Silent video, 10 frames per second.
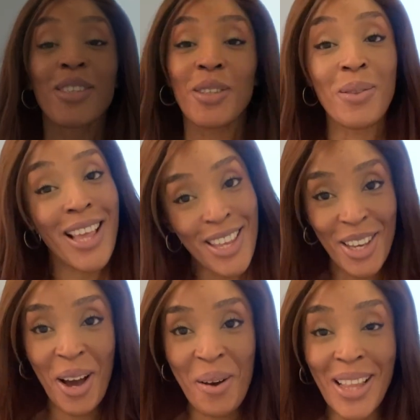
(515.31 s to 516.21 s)
there you
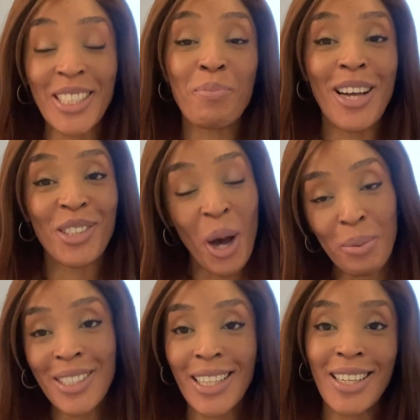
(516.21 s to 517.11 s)
go, that's my
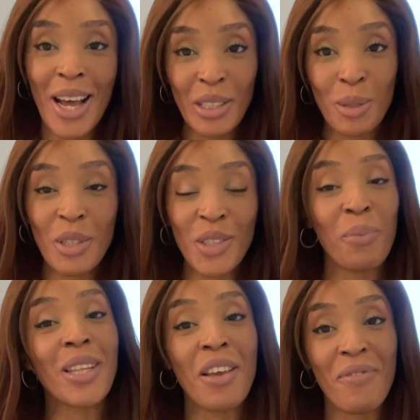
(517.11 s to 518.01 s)
top 10 announcements
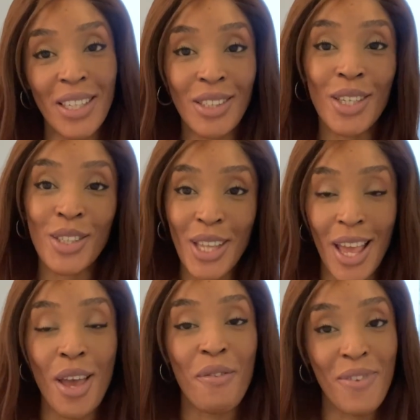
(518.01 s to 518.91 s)
from the Investors
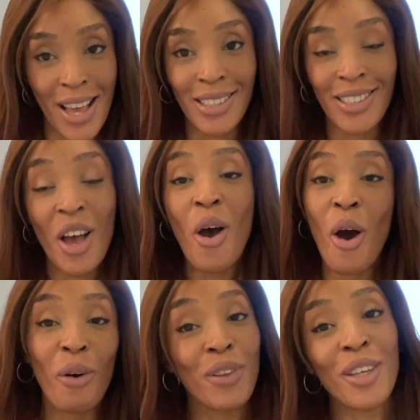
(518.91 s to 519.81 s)
Day event.
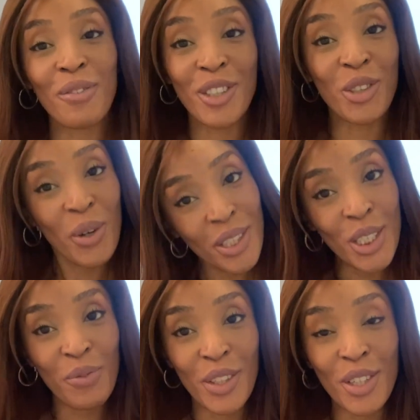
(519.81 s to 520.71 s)
Hopefully you've enjoyed this
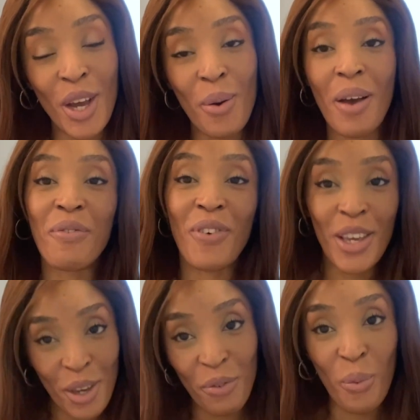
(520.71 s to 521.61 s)
video and
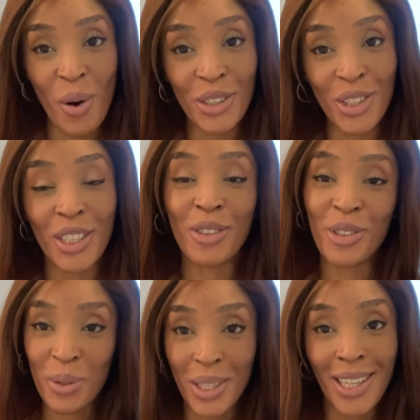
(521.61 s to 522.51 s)
thank you for watching and
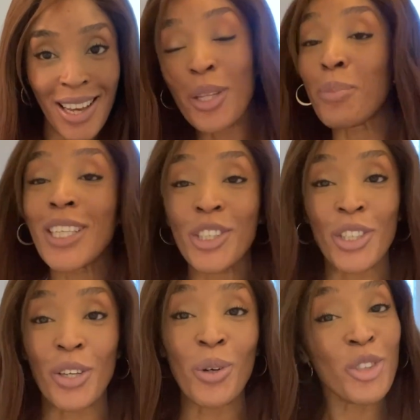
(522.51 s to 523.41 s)
tuning in. Please
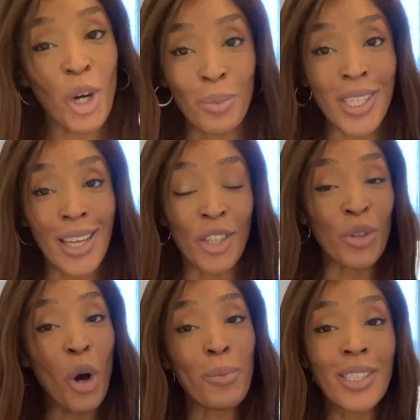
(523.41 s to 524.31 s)
share your top 10 in the
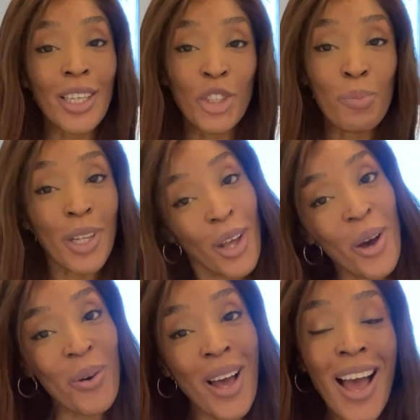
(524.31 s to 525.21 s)
comment section
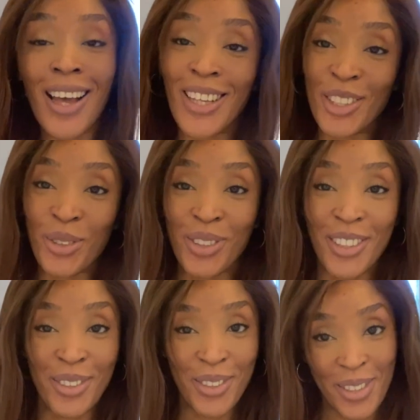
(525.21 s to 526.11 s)
below and I shall see
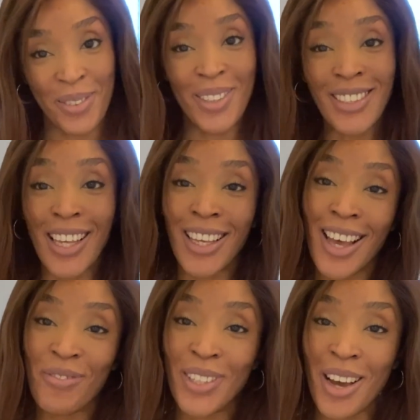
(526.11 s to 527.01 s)
you soon. Take
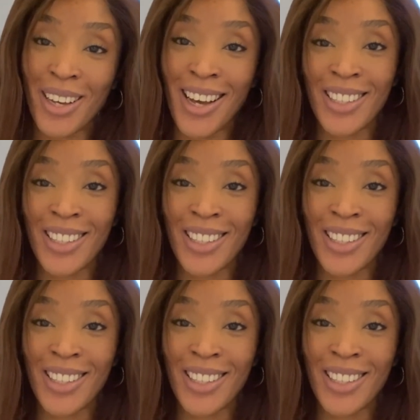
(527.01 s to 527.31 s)
care for now guys,